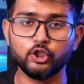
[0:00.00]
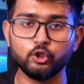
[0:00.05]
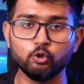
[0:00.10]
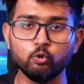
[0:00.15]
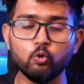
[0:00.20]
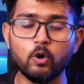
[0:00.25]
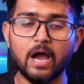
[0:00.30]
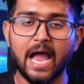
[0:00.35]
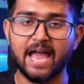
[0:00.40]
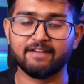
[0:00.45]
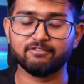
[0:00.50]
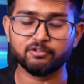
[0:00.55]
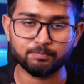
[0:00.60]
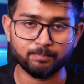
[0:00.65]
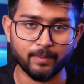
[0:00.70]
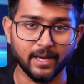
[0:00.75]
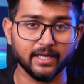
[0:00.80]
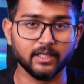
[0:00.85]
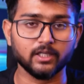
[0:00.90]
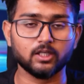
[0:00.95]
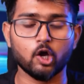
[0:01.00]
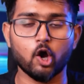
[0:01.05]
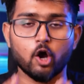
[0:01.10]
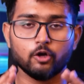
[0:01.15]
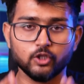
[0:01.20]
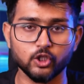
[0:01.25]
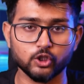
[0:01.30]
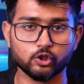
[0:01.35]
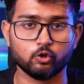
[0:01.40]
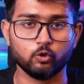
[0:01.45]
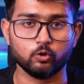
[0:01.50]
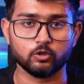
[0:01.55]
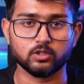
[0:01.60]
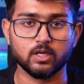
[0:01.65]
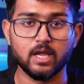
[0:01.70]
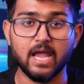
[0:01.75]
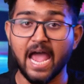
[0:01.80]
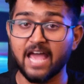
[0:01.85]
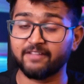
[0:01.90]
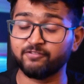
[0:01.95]
you have spent on this course.
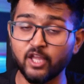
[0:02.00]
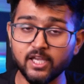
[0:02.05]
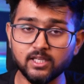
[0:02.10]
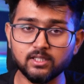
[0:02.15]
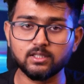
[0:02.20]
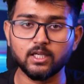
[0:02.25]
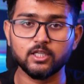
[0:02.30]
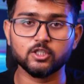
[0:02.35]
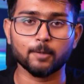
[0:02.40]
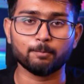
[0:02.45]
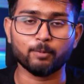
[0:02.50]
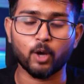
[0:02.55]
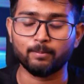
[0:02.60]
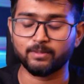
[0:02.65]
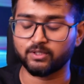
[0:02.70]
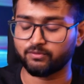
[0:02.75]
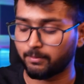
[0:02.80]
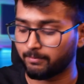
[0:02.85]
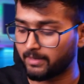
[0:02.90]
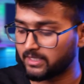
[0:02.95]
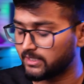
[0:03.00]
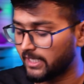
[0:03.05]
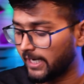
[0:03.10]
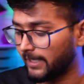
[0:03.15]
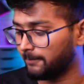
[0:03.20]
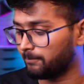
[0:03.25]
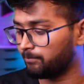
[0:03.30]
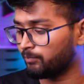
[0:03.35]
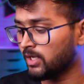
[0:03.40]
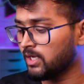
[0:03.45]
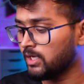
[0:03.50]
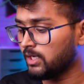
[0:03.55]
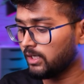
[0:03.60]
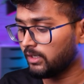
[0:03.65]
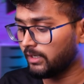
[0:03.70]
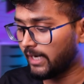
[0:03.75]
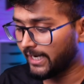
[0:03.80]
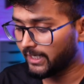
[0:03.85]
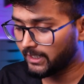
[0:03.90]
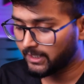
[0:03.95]
And this is a promise from my side,
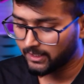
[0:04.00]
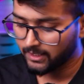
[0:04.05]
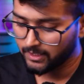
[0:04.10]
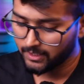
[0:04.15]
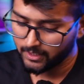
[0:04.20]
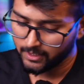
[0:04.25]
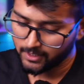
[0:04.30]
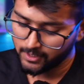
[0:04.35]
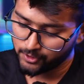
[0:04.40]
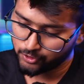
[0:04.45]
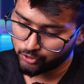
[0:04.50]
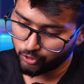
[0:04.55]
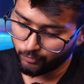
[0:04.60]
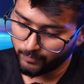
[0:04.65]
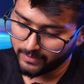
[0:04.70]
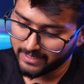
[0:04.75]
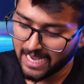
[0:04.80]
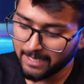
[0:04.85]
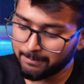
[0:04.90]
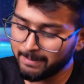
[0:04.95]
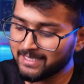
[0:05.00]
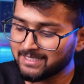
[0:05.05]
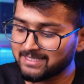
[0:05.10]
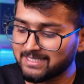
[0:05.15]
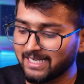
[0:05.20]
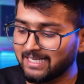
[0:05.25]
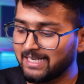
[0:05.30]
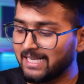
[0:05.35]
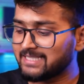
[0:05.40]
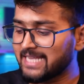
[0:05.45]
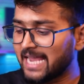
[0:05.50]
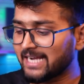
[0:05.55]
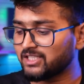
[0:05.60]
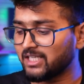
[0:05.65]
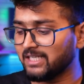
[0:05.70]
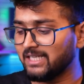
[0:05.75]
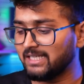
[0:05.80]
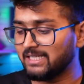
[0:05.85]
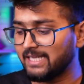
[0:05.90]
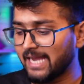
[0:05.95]
right? So with that being said, let's
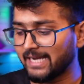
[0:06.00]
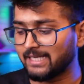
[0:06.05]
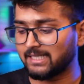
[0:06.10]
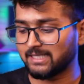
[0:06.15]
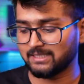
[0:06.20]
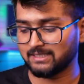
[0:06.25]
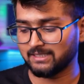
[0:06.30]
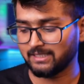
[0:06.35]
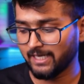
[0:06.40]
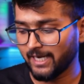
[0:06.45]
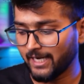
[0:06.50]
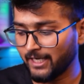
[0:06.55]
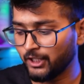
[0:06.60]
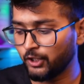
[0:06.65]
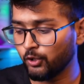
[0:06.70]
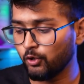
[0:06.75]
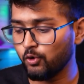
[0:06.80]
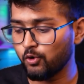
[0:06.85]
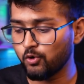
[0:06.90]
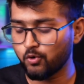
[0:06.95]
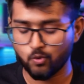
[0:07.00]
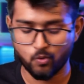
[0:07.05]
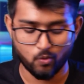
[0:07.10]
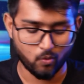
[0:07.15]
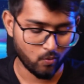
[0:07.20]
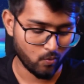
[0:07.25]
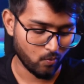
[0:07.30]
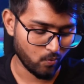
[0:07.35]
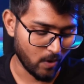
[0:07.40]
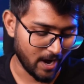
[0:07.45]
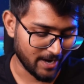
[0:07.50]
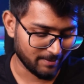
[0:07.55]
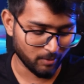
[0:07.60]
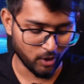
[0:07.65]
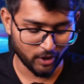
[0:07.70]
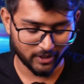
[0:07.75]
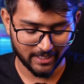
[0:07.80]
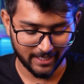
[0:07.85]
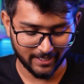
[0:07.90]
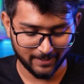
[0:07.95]
actually get into one
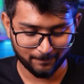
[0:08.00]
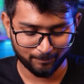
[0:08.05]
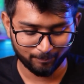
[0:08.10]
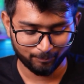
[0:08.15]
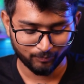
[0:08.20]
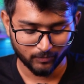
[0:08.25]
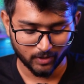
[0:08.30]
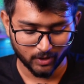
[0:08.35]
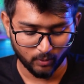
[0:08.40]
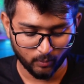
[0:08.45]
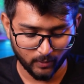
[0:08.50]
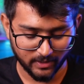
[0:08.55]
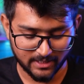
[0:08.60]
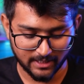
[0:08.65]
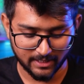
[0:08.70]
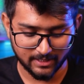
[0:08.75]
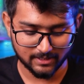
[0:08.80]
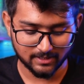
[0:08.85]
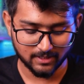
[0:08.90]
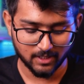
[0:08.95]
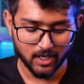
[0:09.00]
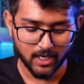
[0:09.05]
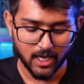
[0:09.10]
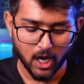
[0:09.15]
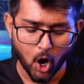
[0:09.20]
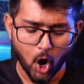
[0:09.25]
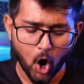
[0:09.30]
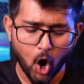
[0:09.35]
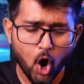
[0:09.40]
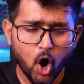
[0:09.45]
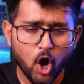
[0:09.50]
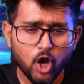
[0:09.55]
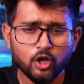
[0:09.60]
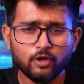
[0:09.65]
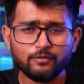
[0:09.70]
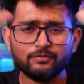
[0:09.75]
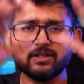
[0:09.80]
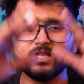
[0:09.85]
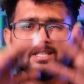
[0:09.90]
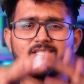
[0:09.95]
more thing, which is all
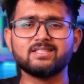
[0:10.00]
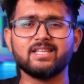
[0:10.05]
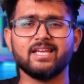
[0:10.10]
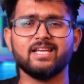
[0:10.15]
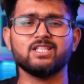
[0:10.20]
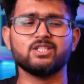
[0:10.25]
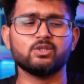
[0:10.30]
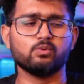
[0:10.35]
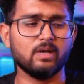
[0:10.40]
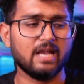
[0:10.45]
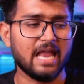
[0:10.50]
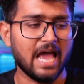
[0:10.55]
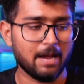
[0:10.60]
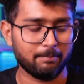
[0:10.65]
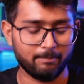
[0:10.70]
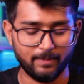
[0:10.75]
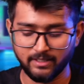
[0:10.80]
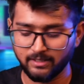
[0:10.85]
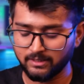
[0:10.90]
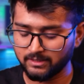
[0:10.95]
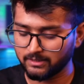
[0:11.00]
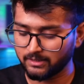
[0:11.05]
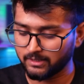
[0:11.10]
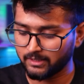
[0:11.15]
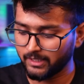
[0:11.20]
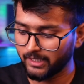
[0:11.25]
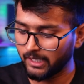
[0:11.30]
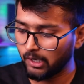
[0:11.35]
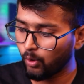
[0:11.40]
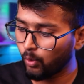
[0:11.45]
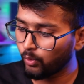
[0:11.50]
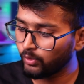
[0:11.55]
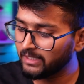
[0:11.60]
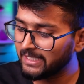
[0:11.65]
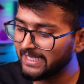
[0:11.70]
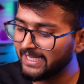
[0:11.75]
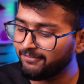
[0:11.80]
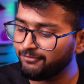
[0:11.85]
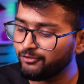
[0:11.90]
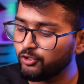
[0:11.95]
of these things will happen
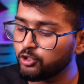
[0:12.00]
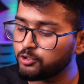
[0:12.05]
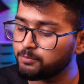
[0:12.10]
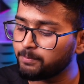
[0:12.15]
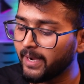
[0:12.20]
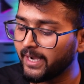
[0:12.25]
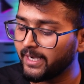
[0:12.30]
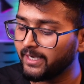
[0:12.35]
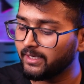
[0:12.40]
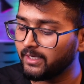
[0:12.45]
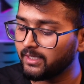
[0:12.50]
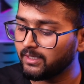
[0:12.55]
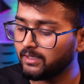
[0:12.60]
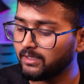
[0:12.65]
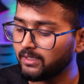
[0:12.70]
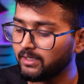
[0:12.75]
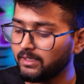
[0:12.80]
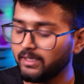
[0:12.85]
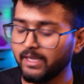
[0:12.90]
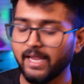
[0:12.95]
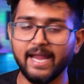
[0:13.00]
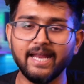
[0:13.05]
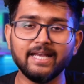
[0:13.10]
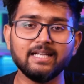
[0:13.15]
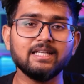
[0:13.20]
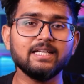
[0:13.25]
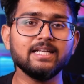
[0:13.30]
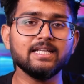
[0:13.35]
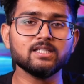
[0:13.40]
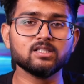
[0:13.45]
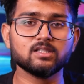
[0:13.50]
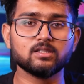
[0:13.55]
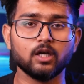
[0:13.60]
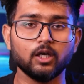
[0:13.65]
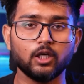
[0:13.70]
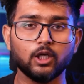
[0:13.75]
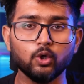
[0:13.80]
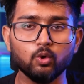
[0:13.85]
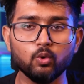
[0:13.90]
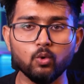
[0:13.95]
only if you spend at
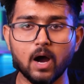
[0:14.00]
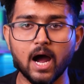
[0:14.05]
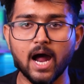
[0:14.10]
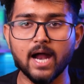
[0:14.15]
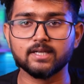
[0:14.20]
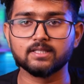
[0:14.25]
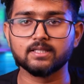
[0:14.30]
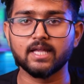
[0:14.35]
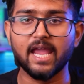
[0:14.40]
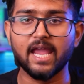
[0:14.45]
least 2 hours